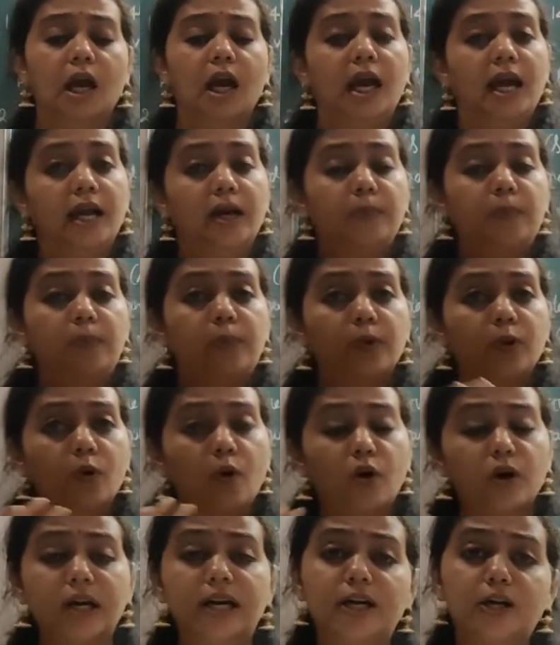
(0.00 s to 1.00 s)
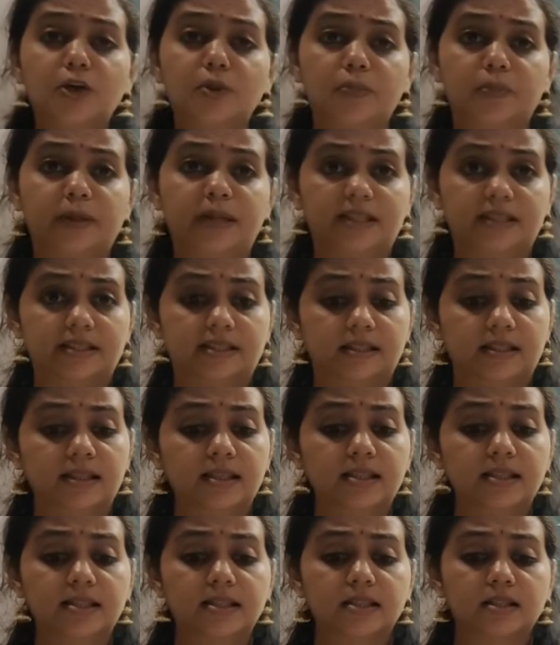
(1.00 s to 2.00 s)
it broke into
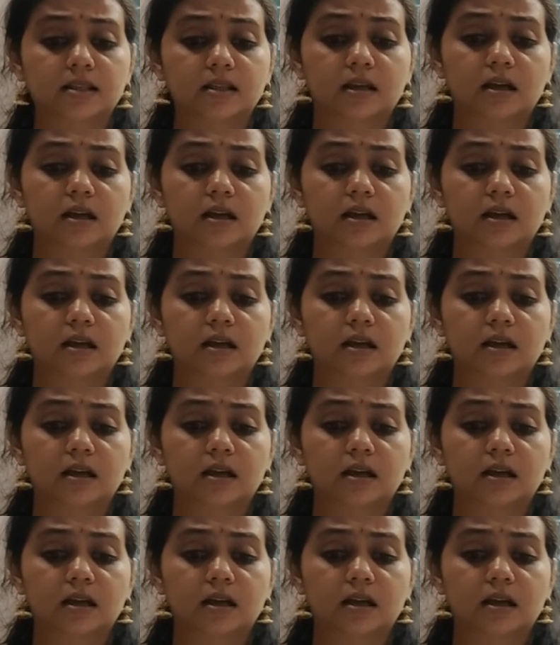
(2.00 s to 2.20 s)
pieces